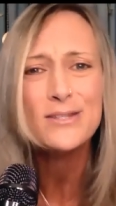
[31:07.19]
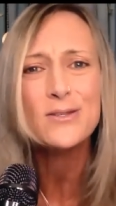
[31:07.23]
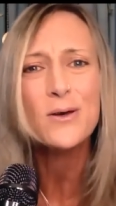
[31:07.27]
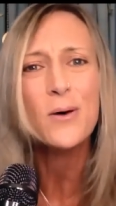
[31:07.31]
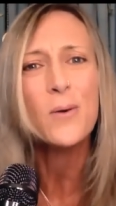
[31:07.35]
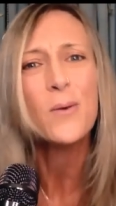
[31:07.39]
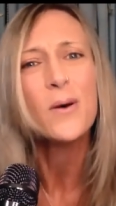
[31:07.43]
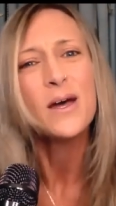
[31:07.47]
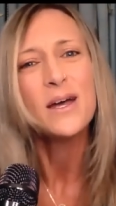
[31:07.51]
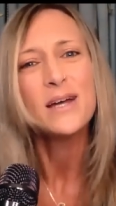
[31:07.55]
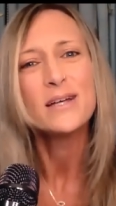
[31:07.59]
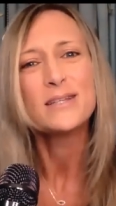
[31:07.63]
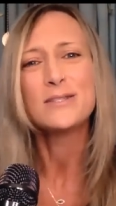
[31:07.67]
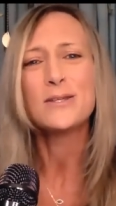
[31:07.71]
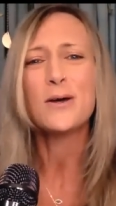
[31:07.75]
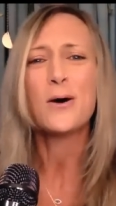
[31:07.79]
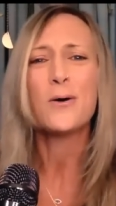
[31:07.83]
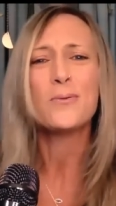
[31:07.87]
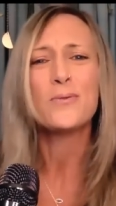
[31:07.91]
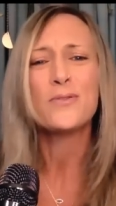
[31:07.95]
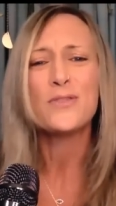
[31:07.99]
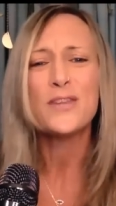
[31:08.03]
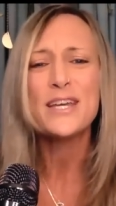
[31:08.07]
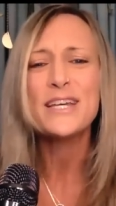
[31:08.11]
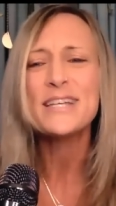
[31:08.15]
So
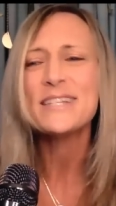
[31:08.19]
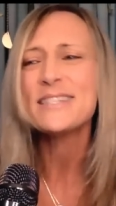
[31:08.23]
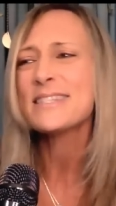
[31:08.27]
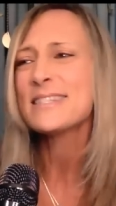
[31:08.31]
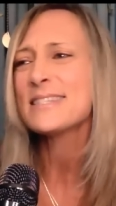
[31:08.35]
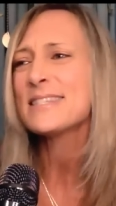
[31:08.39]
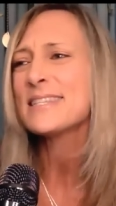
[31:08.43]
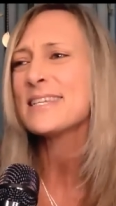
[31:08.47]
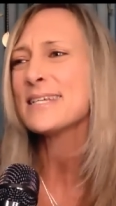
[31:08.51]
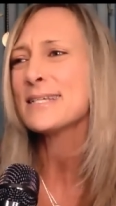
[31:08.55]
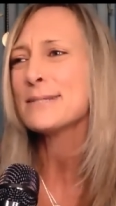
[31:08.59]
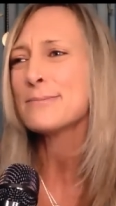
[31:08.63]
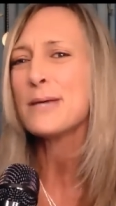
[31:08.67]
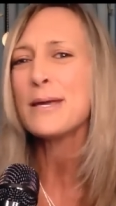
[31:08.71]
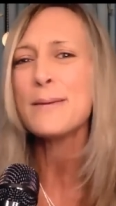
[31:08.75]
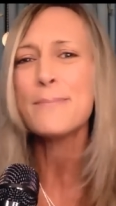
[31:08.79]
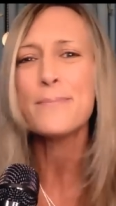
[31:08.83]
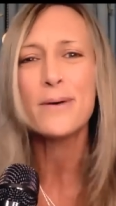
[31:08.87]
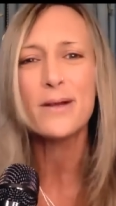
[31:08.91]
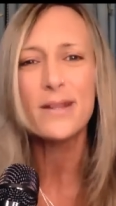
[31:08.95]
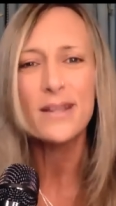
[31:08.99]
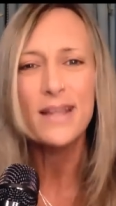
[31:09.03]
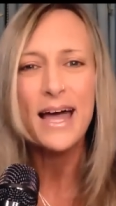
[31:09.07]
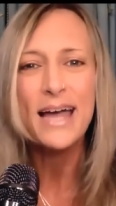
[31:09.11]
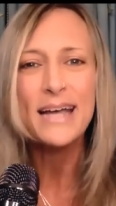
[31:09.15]
so these these
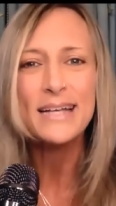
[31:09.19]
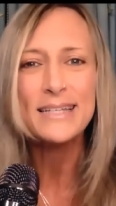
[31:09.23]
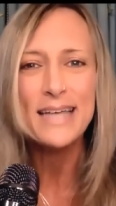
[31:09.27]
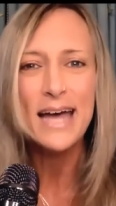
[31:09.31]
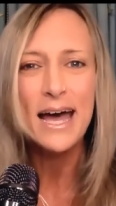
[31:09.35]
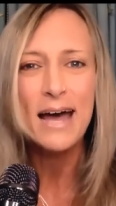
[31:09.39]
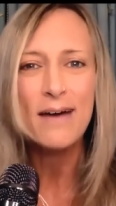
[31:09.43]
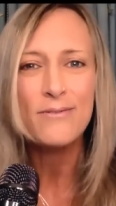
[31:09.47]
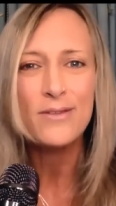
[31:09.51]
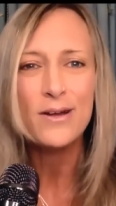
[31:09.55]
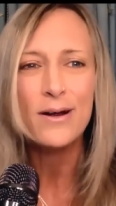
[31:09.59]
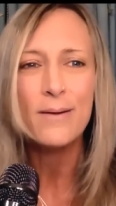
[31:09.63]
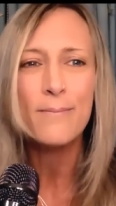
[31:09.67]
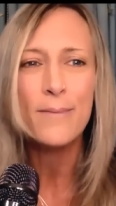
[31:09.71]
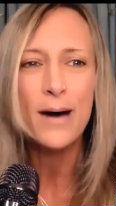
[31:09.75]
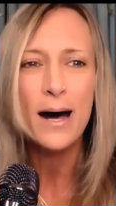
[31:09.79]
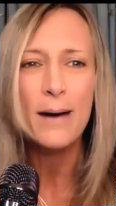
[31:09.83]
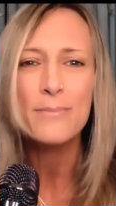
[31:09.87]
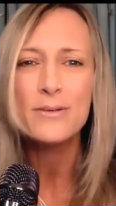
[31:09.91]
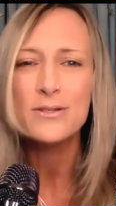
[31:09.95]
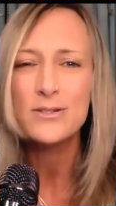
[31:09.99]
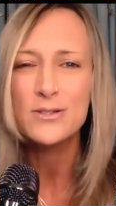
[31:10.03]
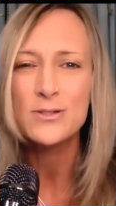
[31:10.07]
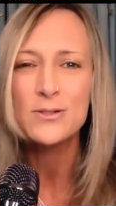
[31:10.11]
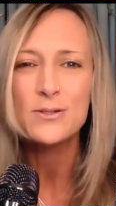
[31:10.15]
people like to have their
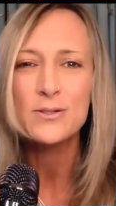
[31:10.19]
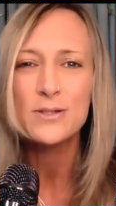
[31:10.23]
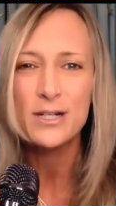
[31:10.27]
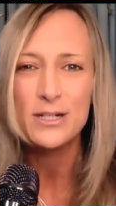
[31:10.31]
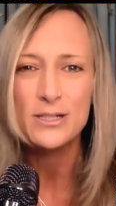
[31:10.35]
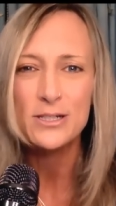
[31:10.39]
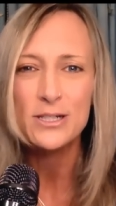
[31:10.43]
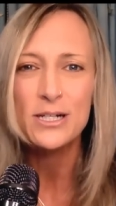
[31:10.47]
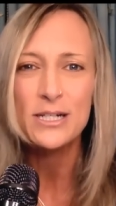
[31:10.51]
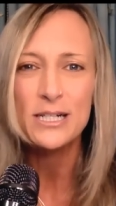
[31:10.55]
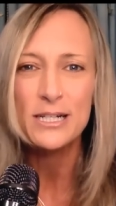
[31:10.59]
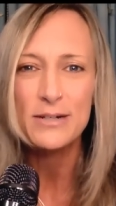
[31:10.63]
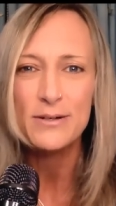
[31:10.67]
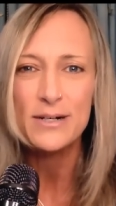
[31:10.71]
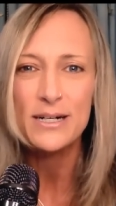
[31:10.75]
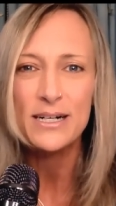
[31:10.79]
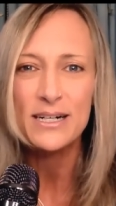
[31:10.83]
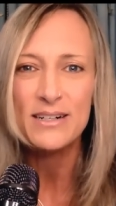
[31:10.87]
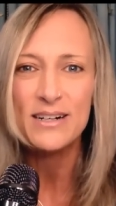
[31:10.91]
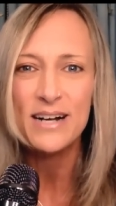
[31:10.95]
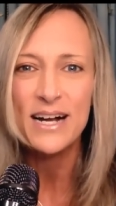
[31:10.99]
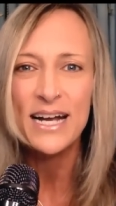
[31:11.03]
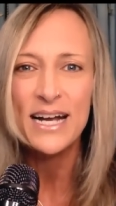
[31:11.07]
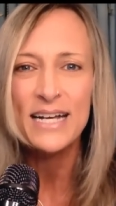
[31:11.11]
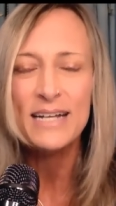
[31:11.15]
mamas do their dirty
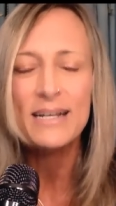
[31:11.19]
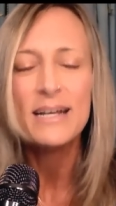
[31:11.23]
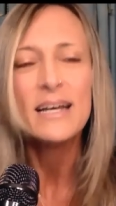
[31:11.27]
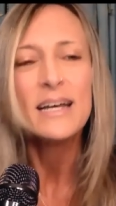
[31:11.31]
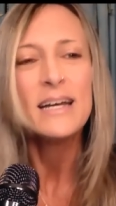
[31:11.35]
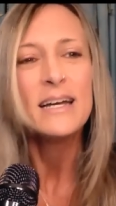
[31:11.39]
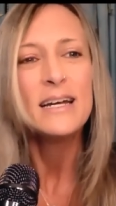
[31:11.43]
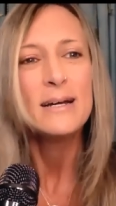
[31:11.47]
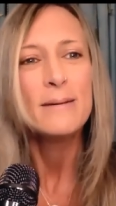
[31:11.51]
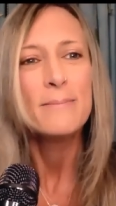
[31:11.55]
work, right?